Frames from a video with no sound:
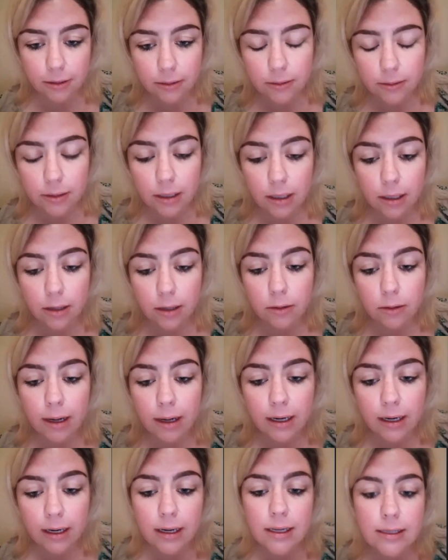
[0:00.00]
you know,
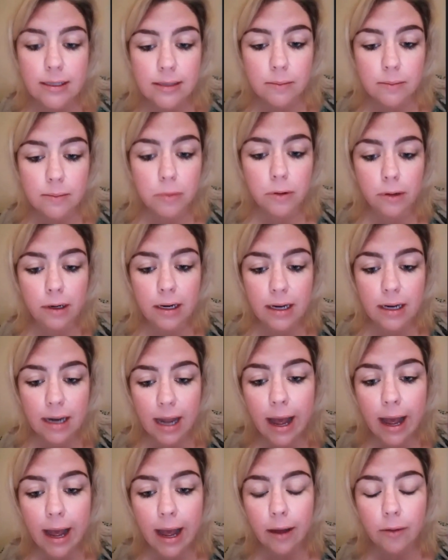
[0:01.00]
and it is important
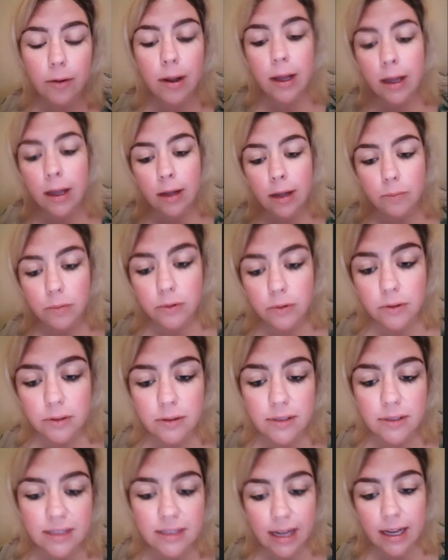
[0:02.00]
now, but
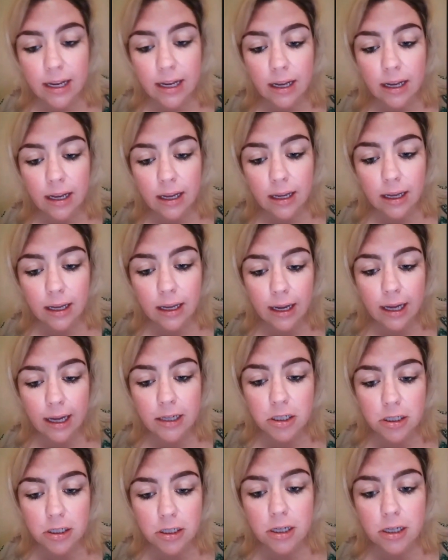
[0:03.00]
saying in
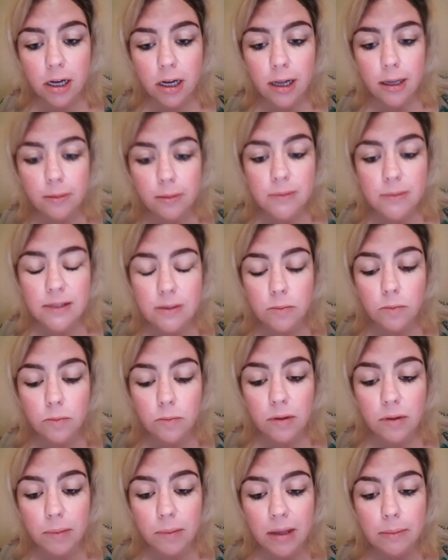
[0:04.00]
ancient times,
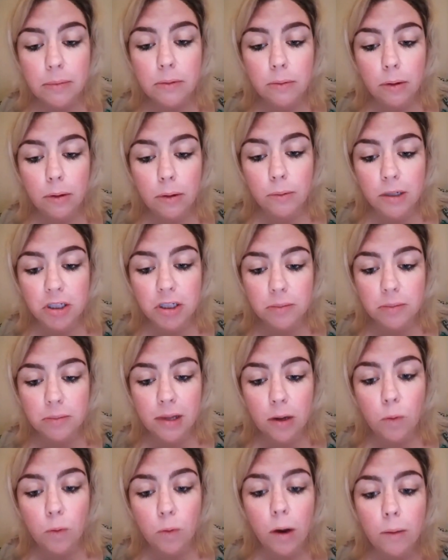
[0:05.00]
the people were
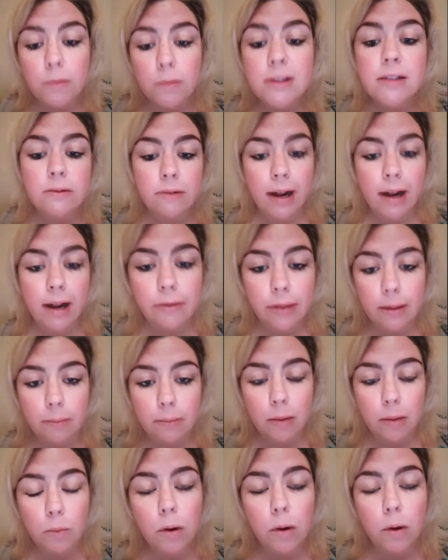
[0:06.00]
worshipping what was around them,
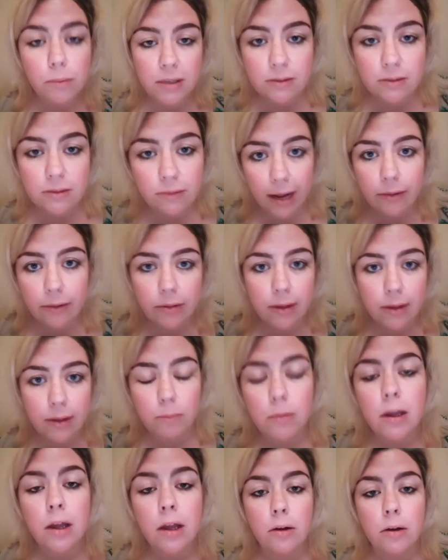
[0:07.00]
and what was around
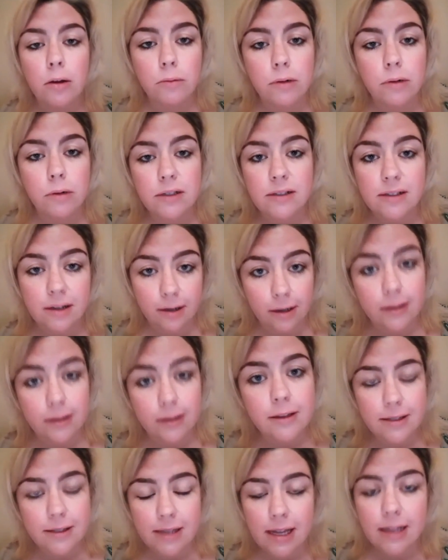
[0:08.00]
them was earth,
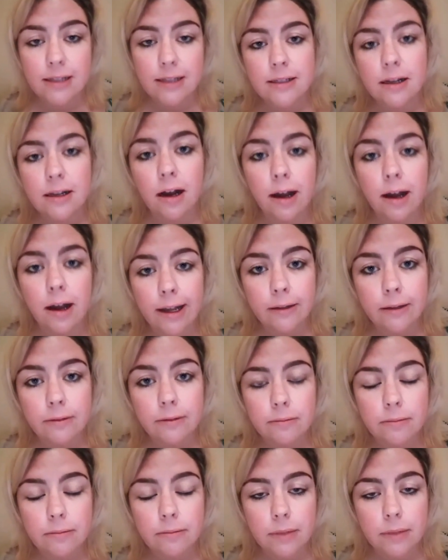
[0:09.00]
sea, and sky,
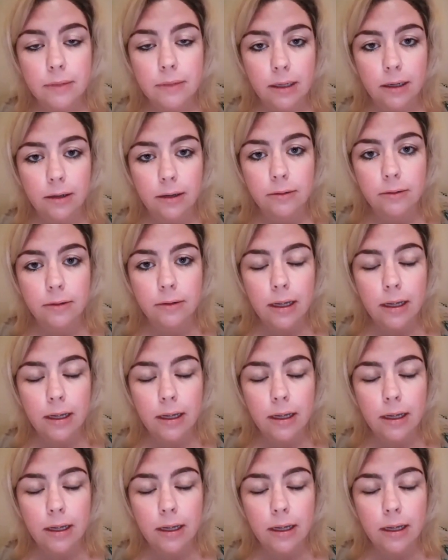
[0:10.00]
you know.